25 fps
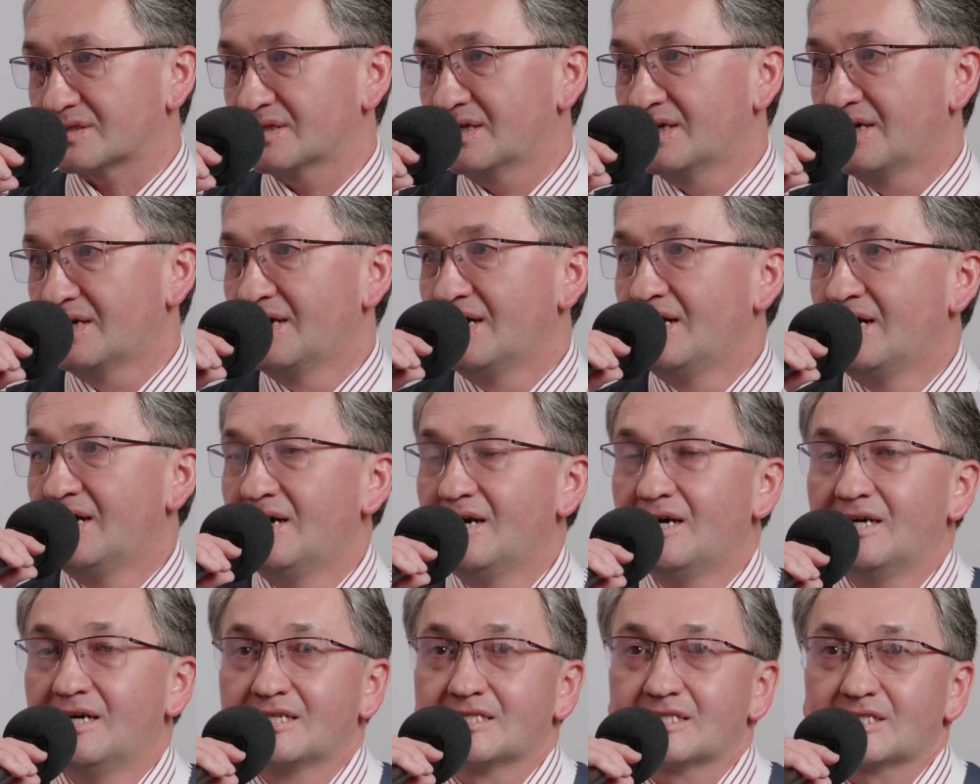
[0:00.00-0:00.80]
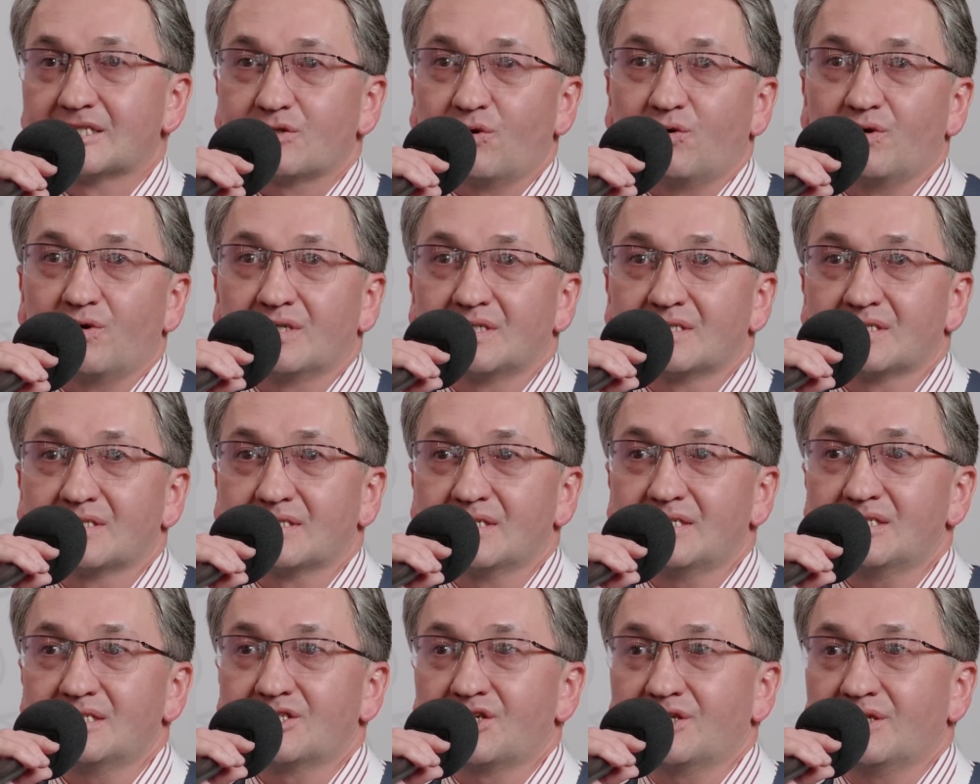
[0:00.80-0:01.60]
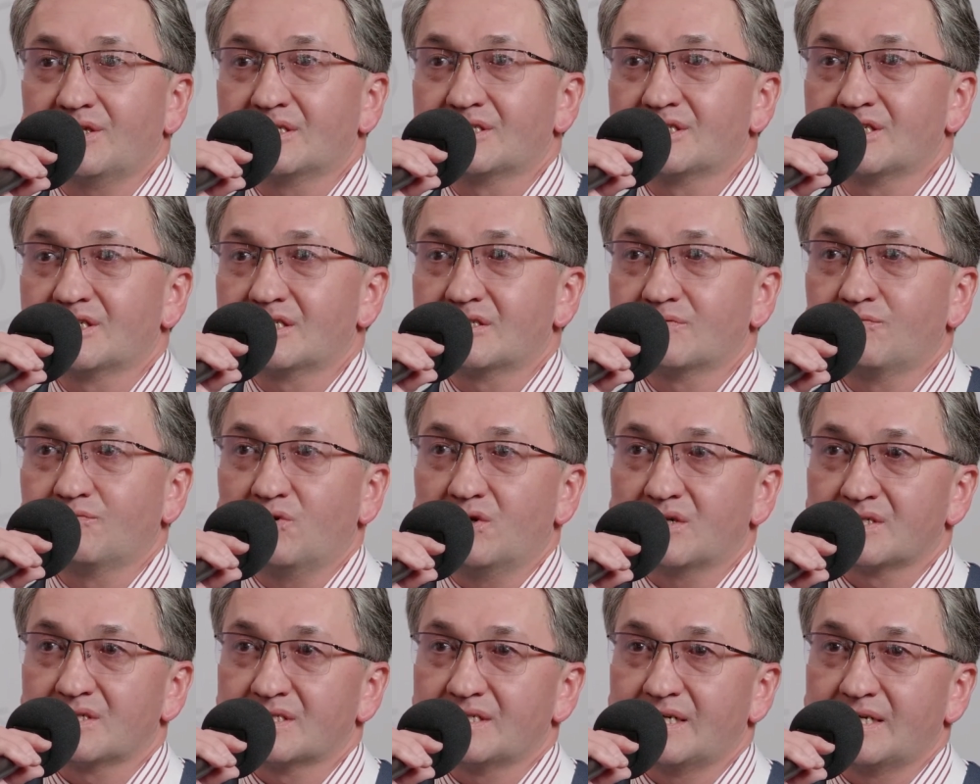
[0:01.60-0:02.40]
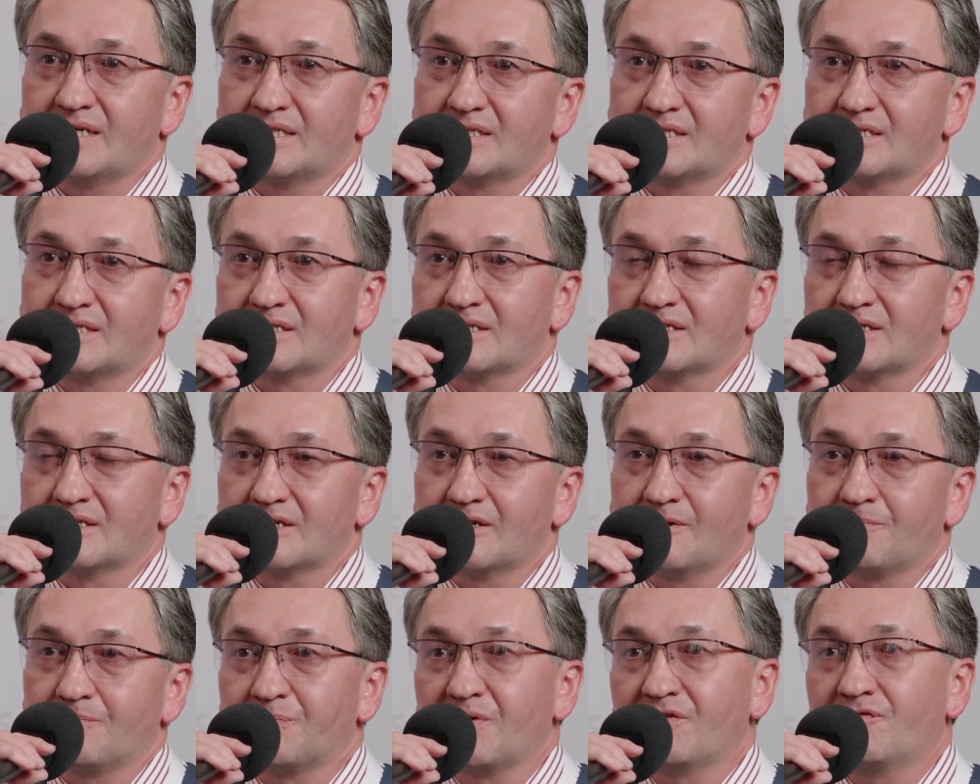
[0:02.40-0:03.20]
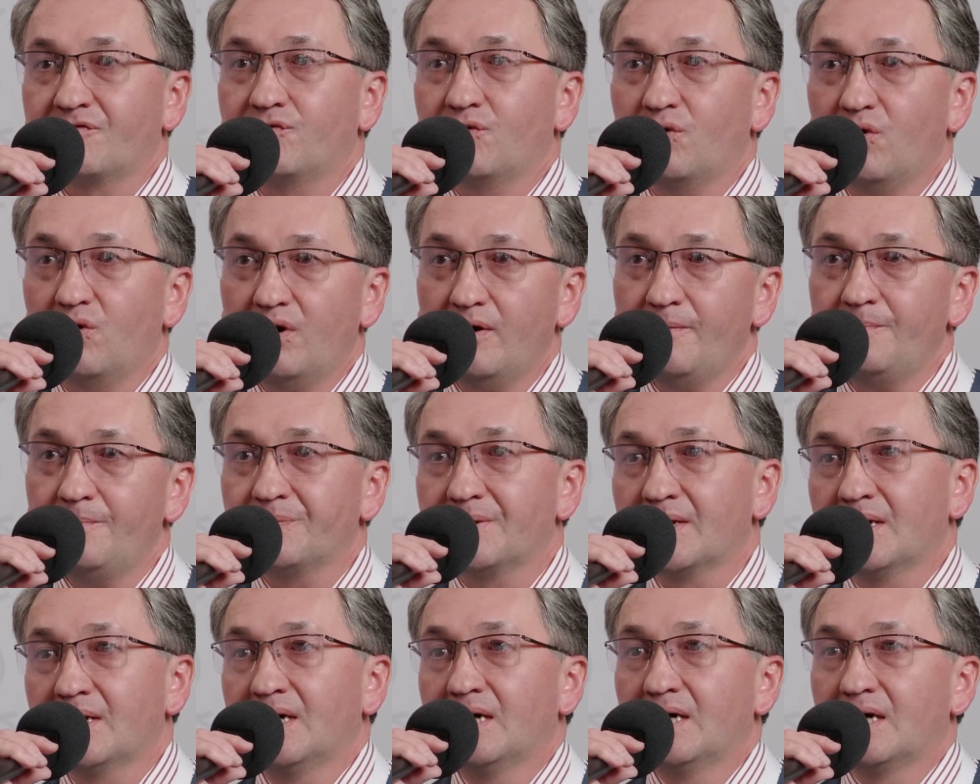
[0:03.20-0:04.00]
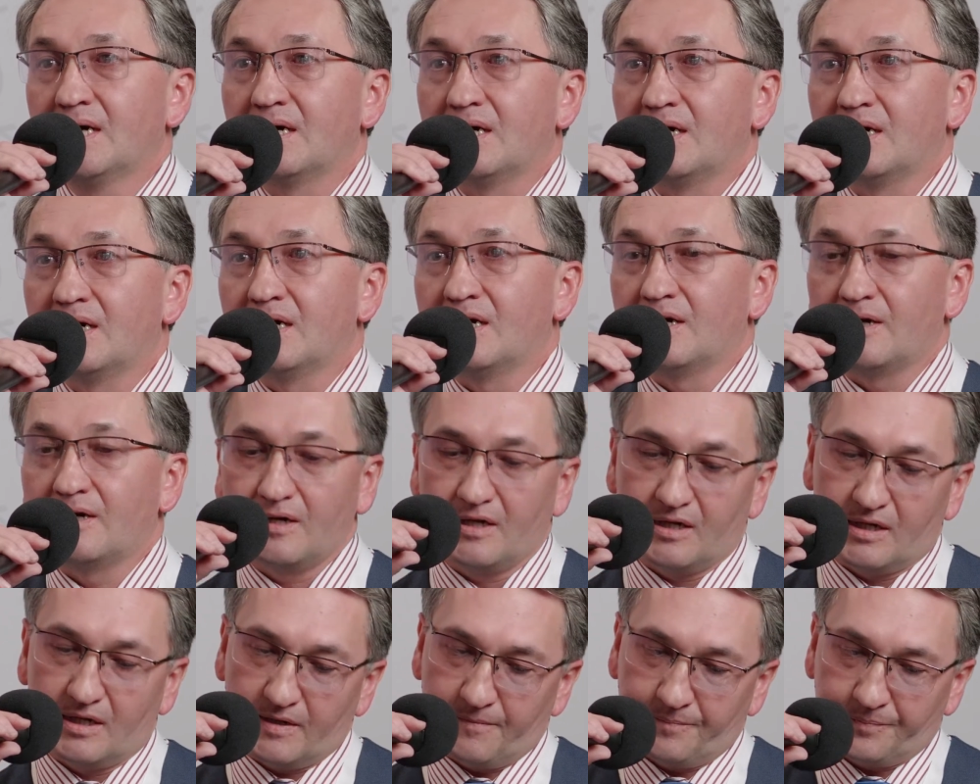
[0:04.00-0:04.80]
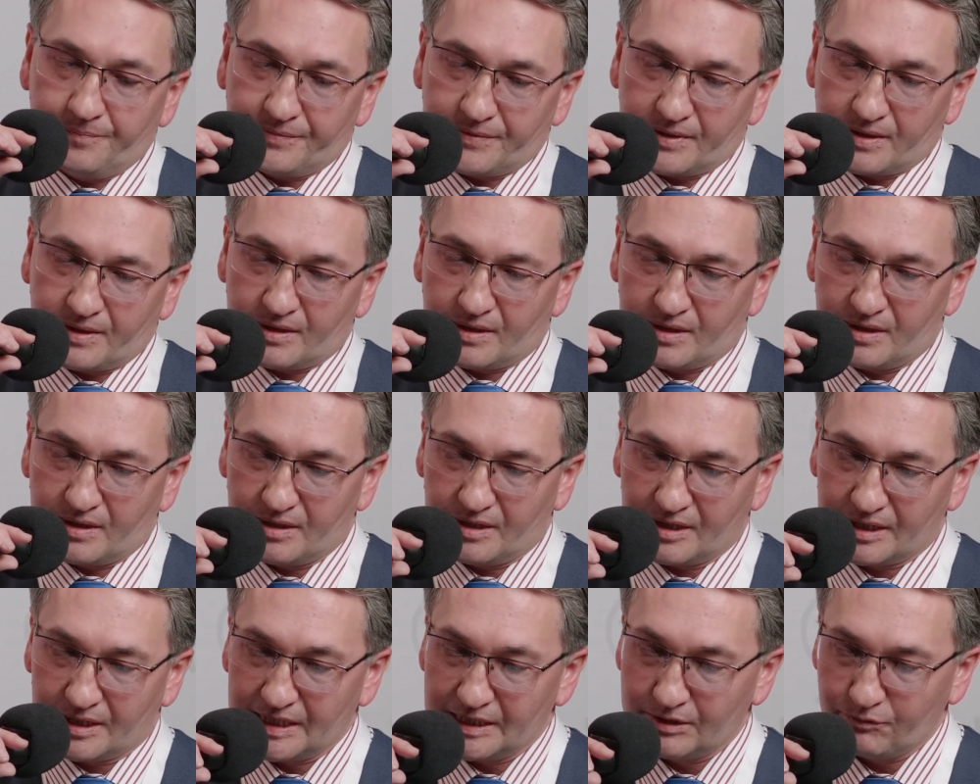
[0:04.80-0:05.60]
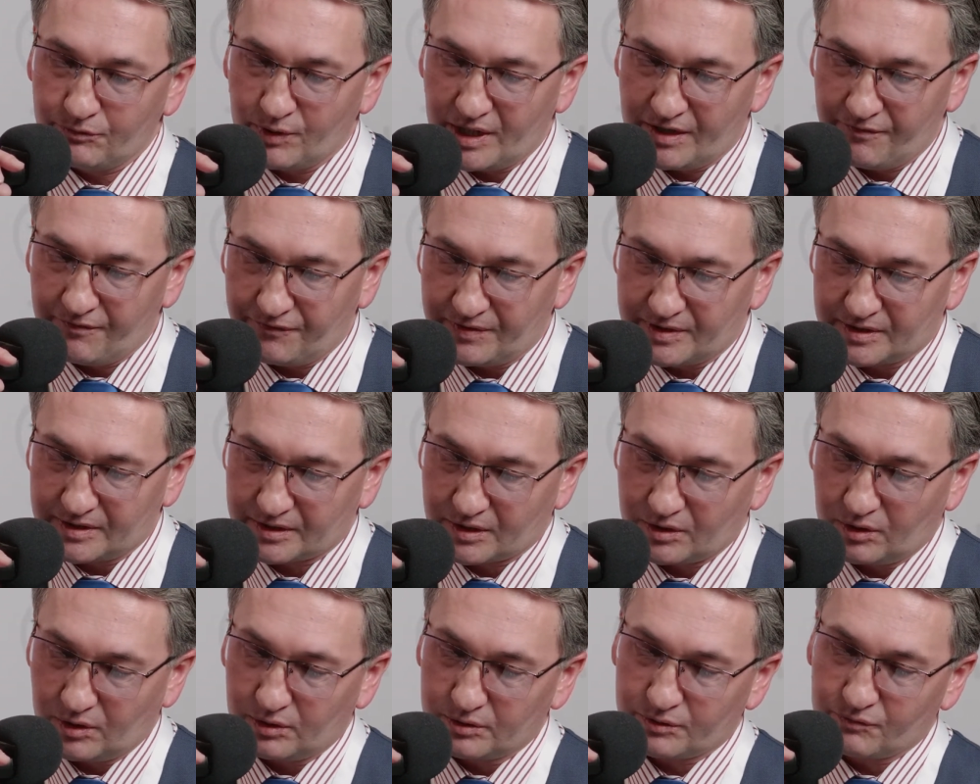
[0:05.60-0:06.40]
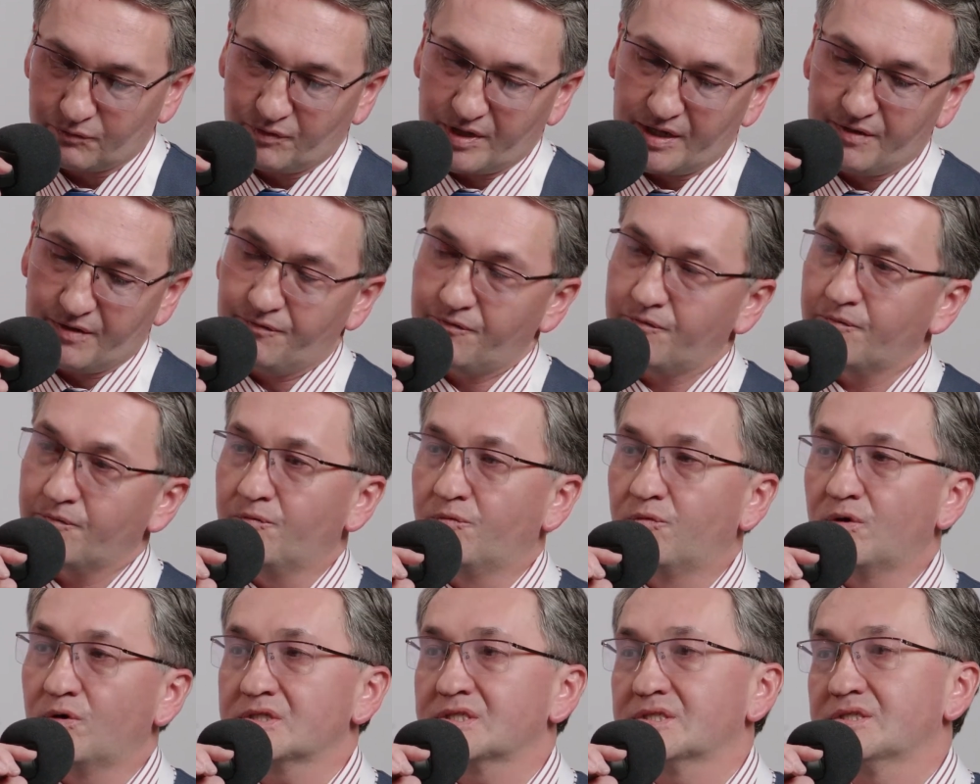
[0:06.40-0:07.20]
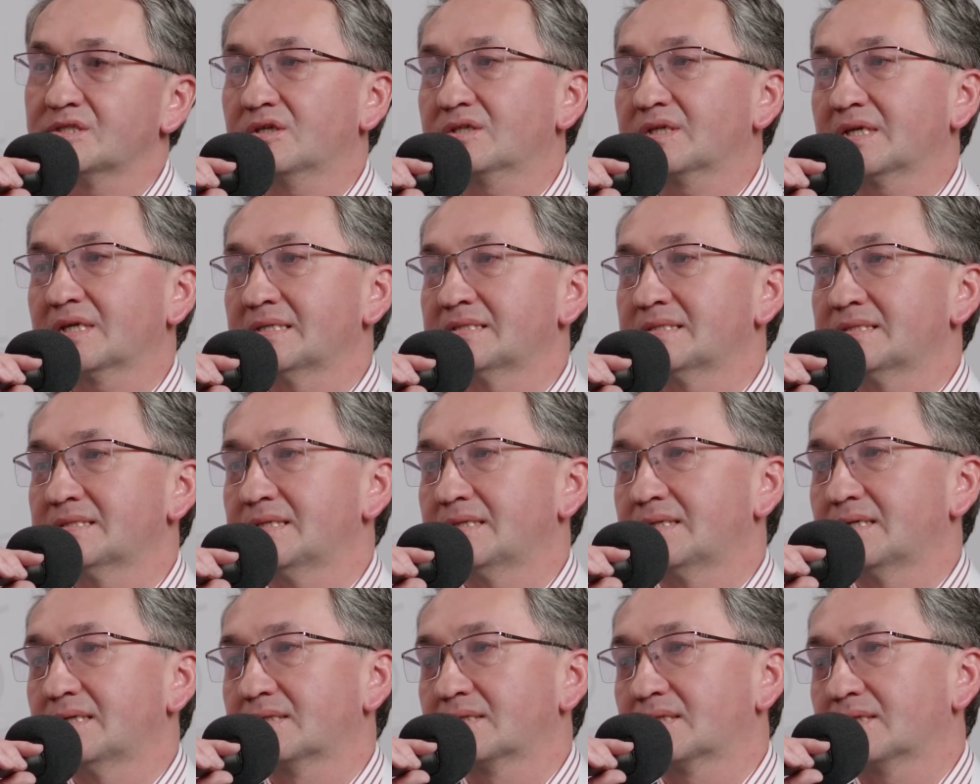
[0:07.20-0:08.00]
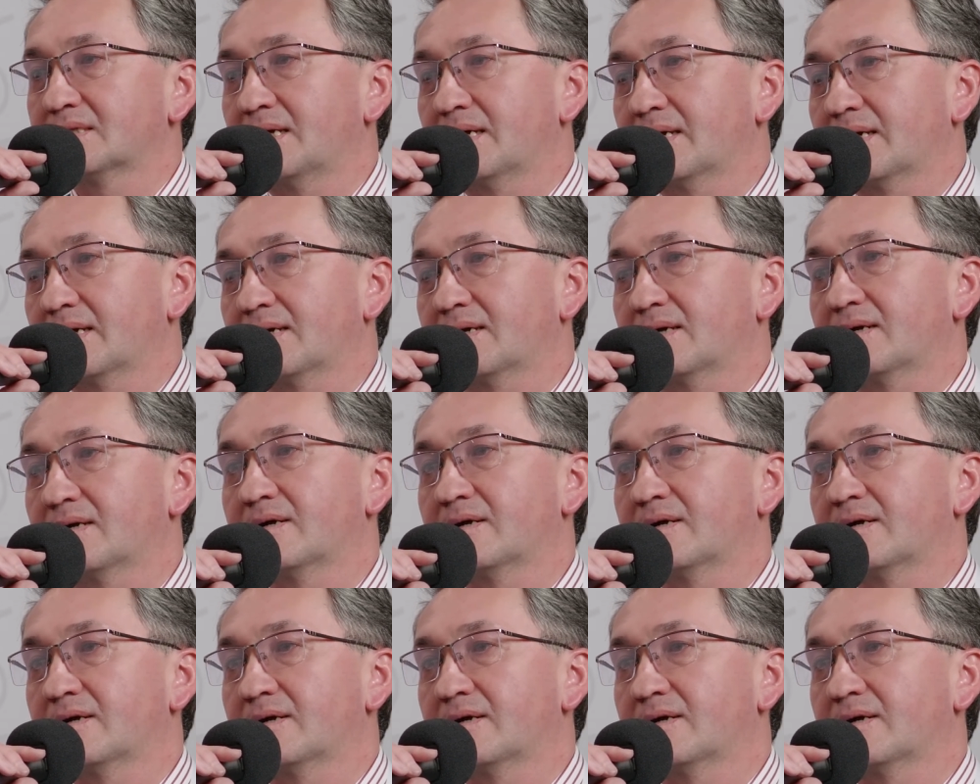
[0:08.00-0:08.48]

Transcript: Mm-hmm. So, and these challenges was that before heat wave and cold wave was not considered like